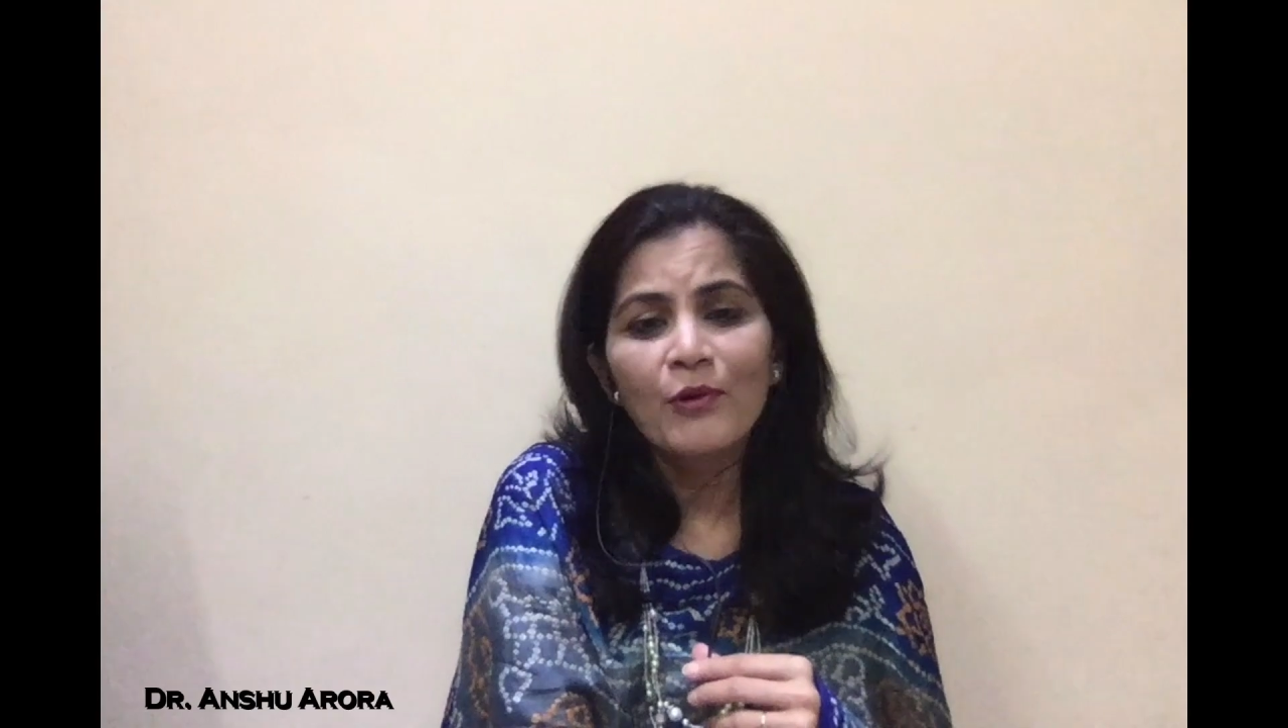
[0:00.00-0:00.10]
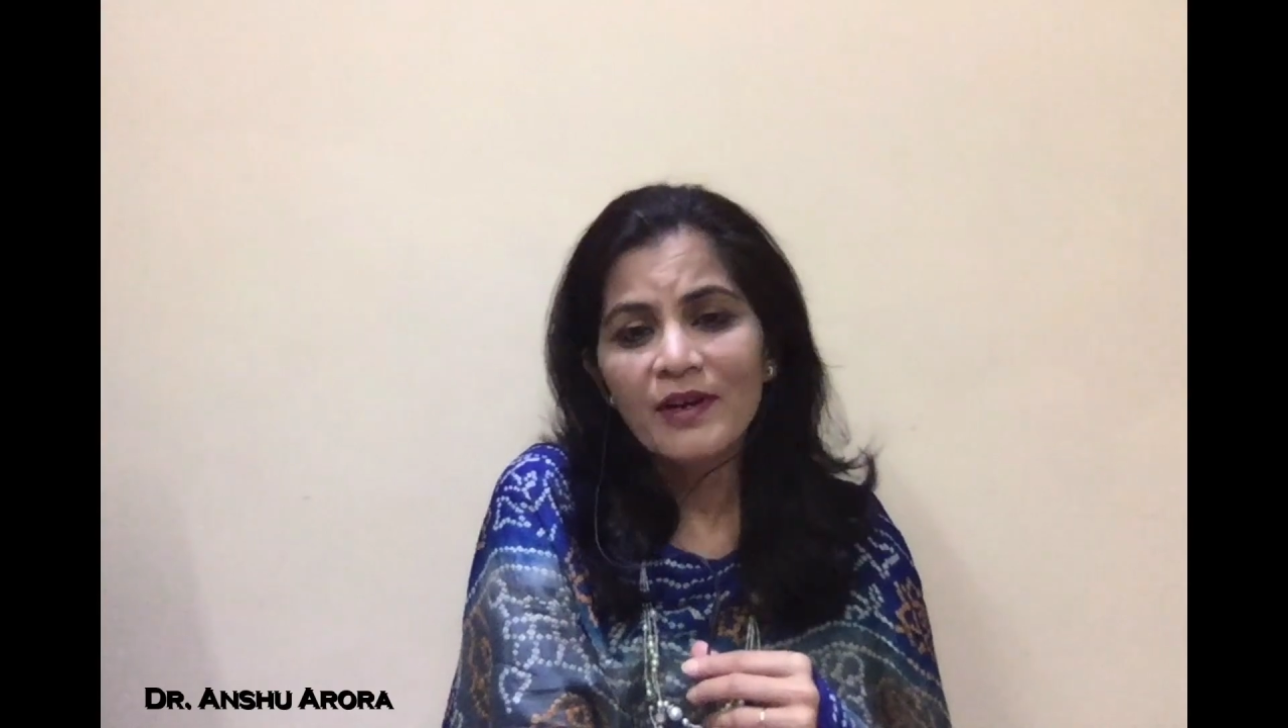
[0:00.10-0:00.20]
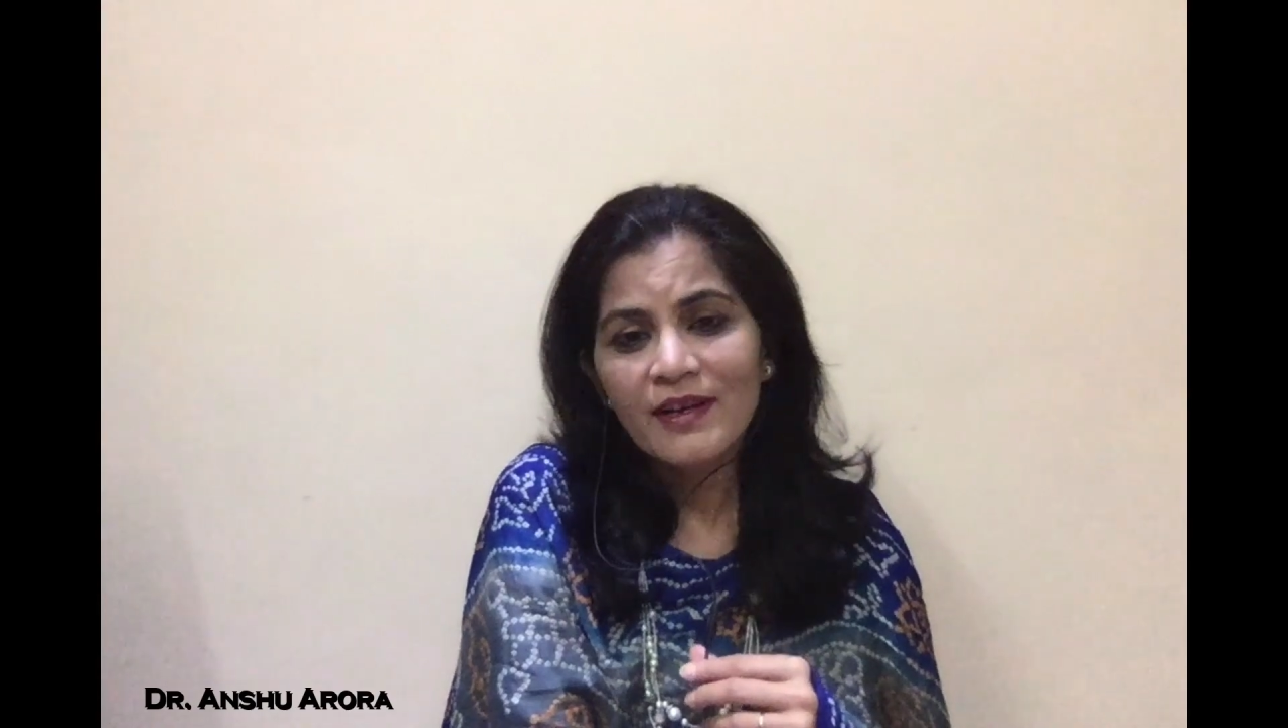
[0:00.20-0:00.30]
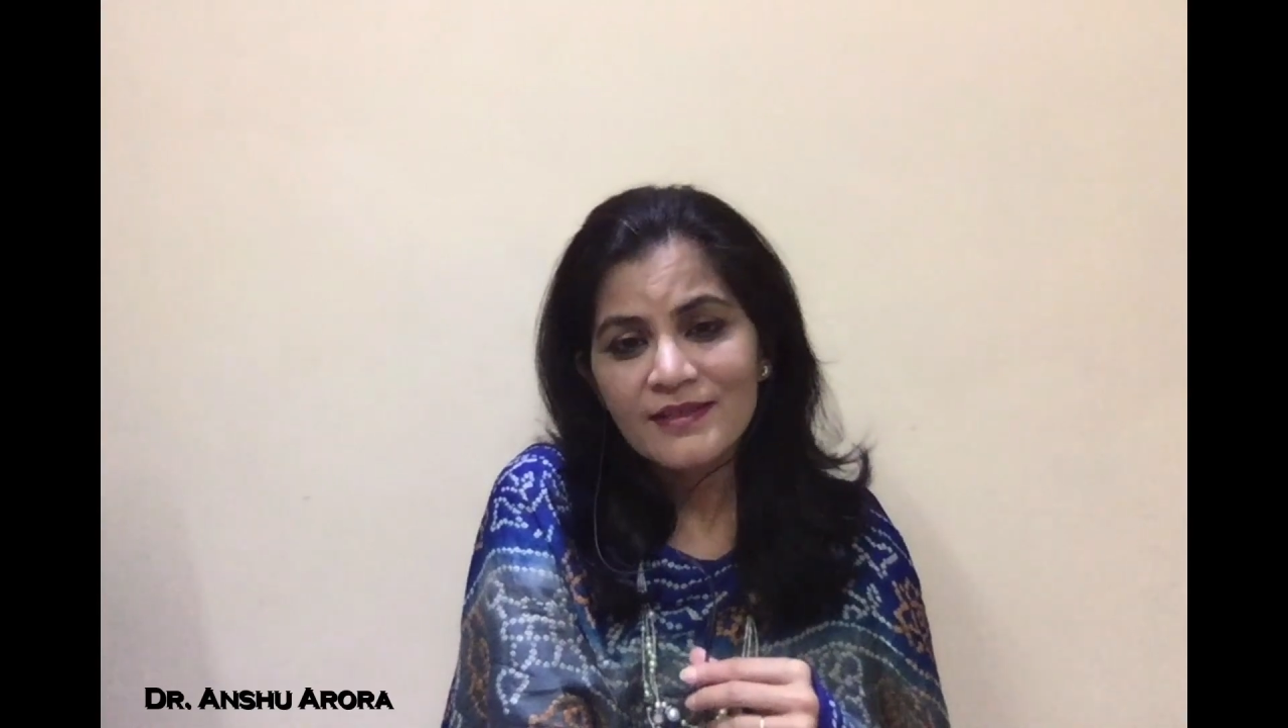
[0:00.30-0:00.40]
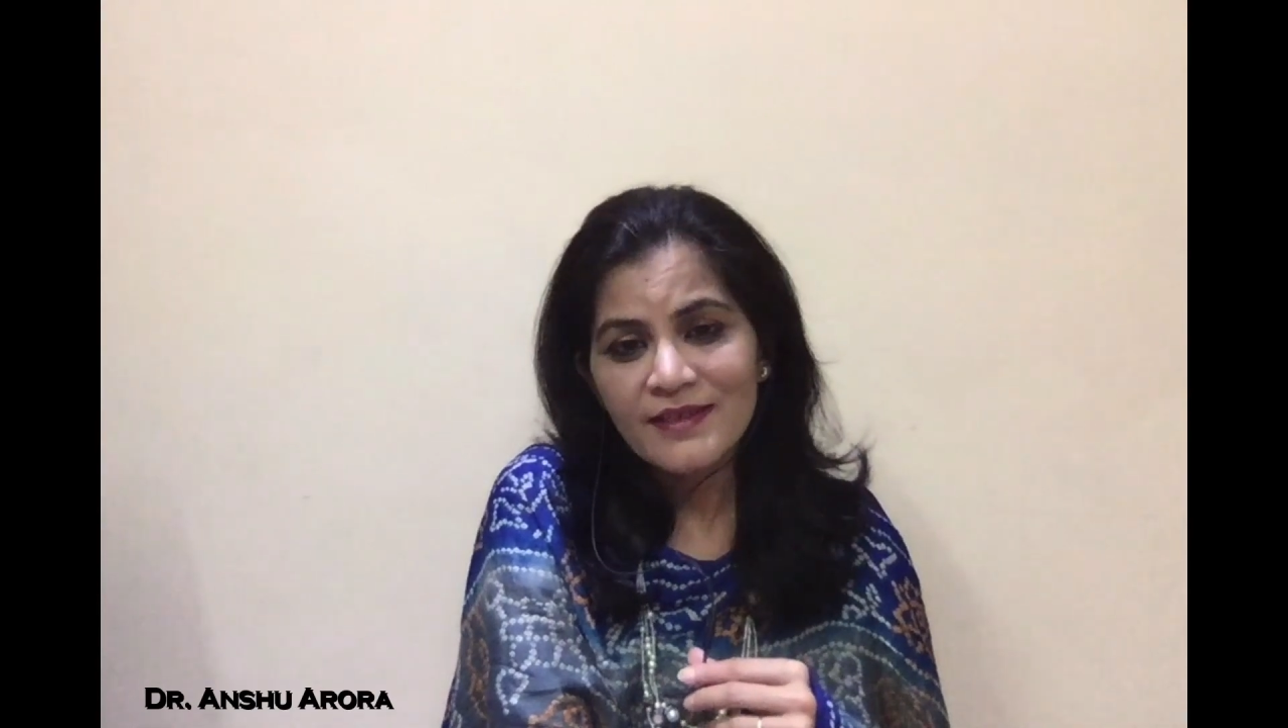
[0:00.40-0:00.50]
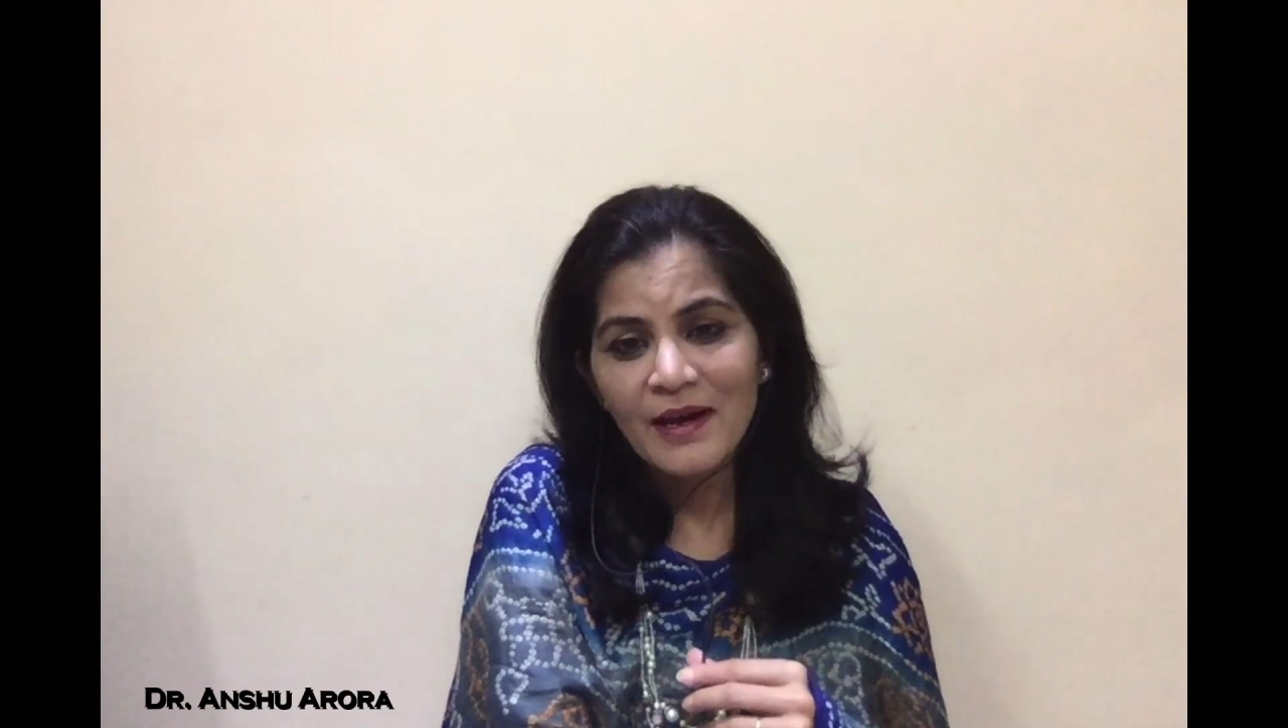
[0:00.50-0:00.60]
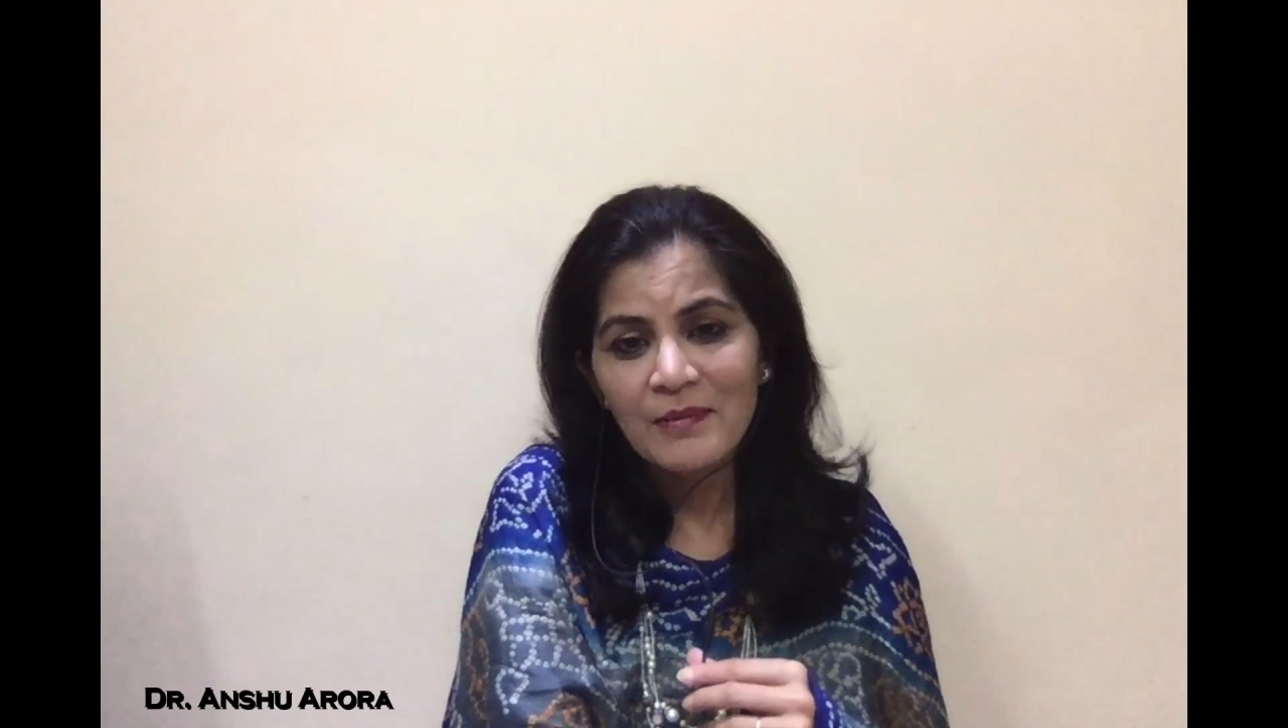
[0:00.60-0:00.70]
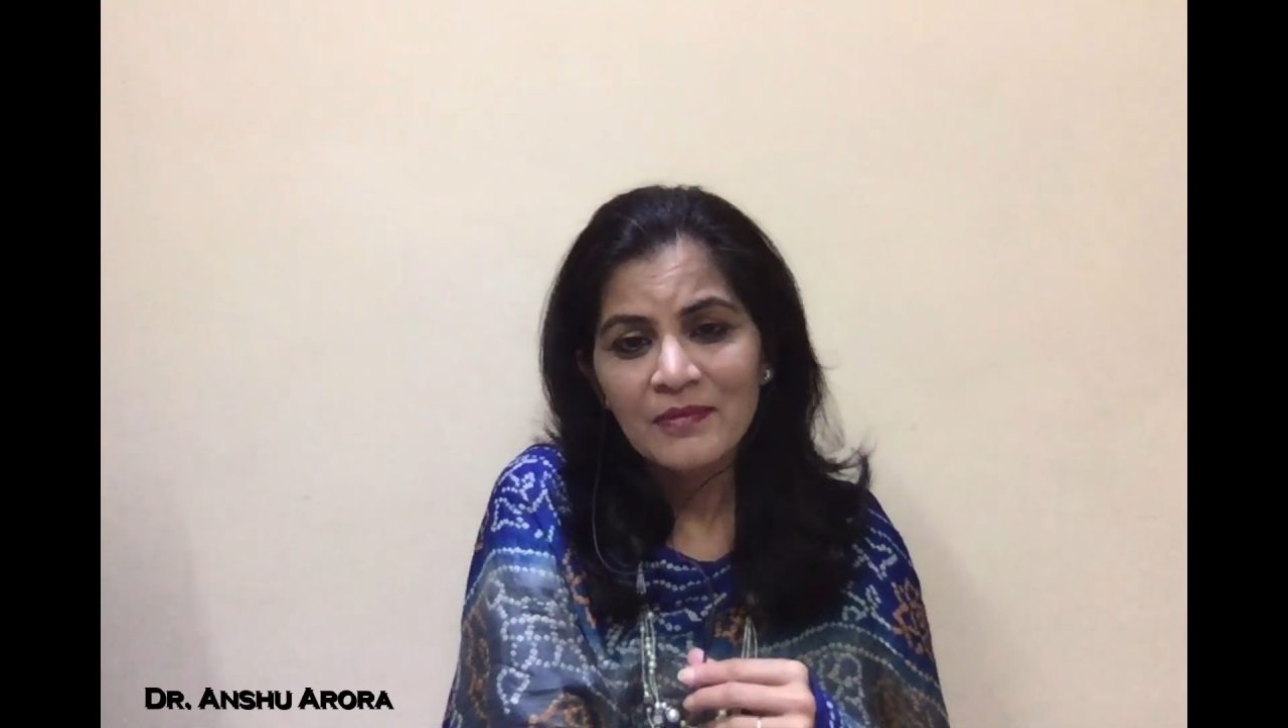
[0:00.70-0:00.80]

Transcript: an exam?